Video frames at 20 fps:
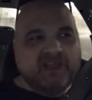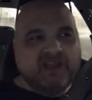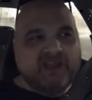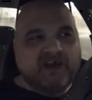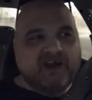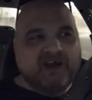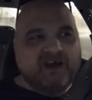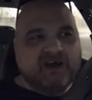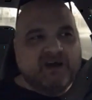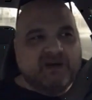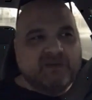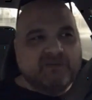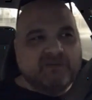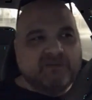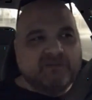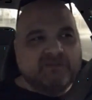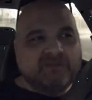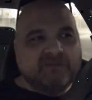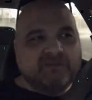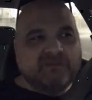um,
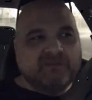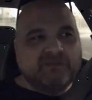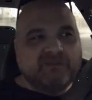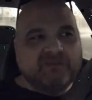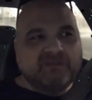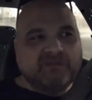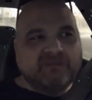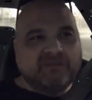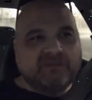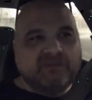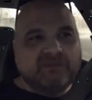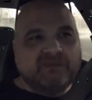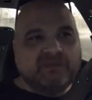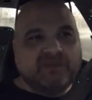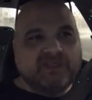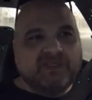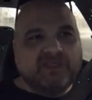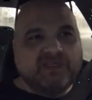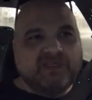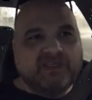
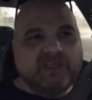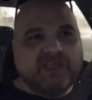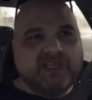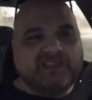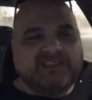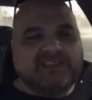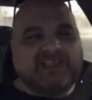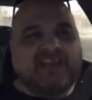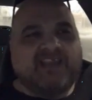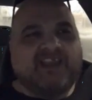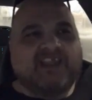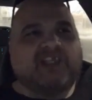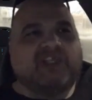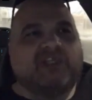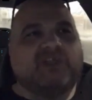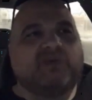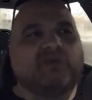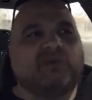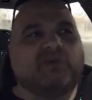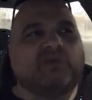it's not like
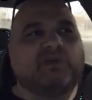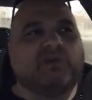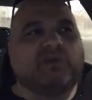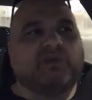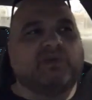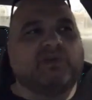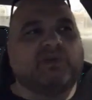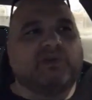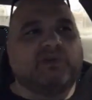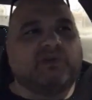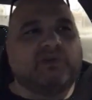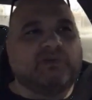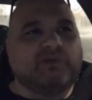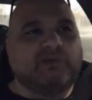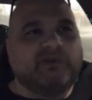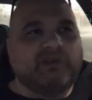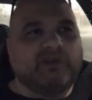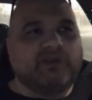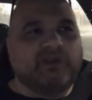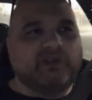you
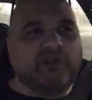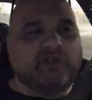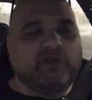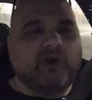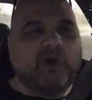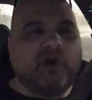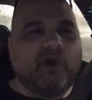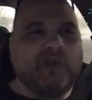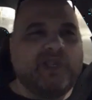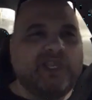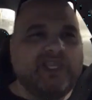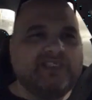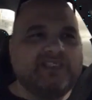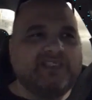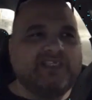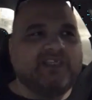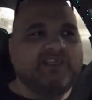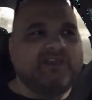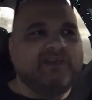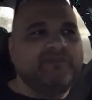you go
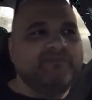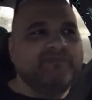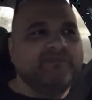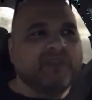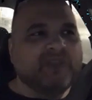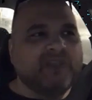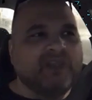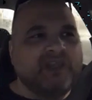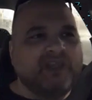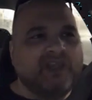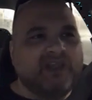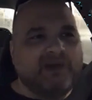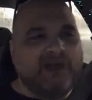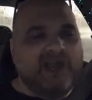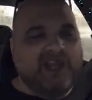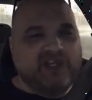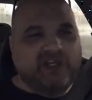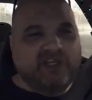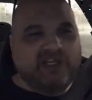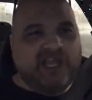easy,
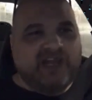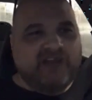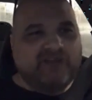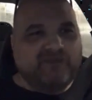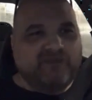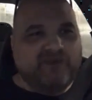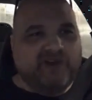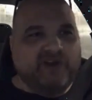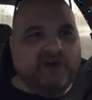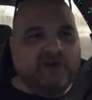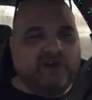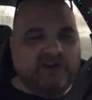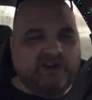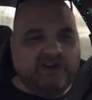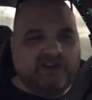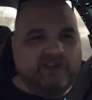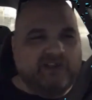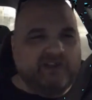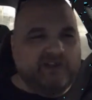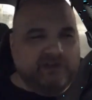and you're not afraid. Uh,
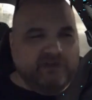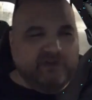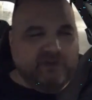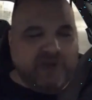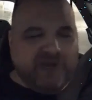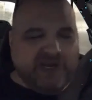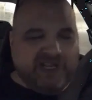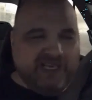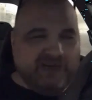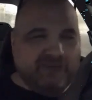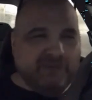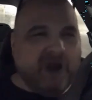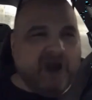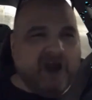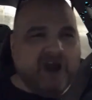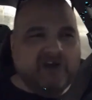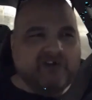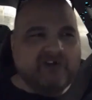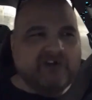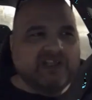you want to hit him
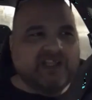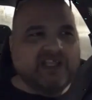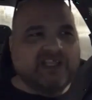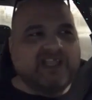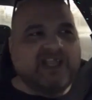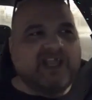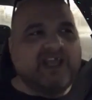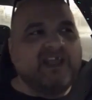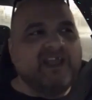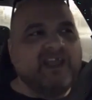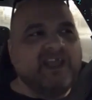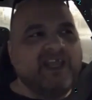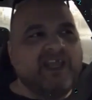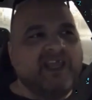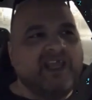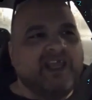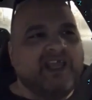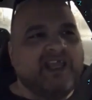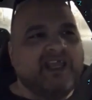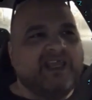hard or anything like that.
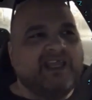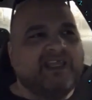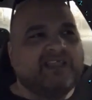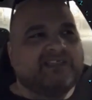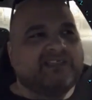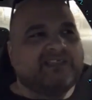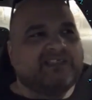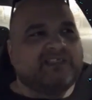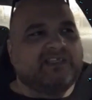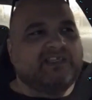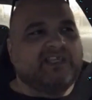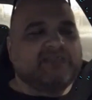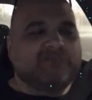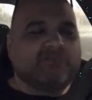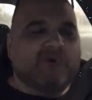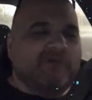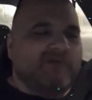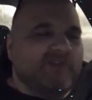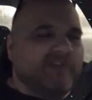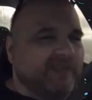It's it's
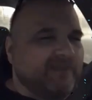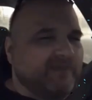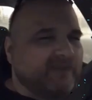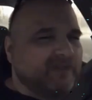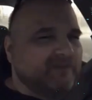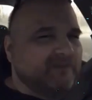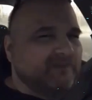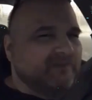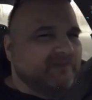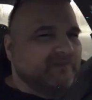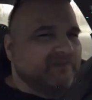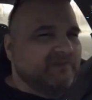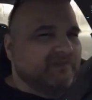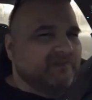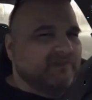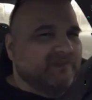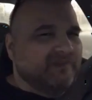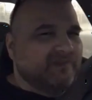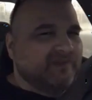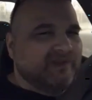more forgiving,
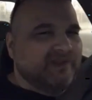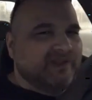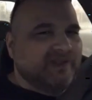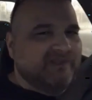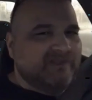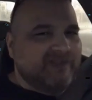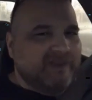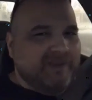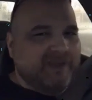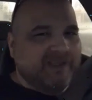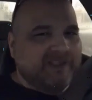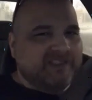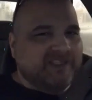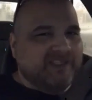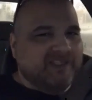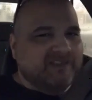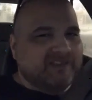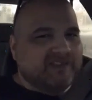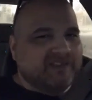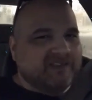if that makes
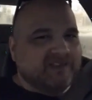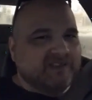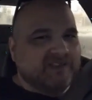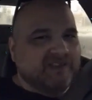sense.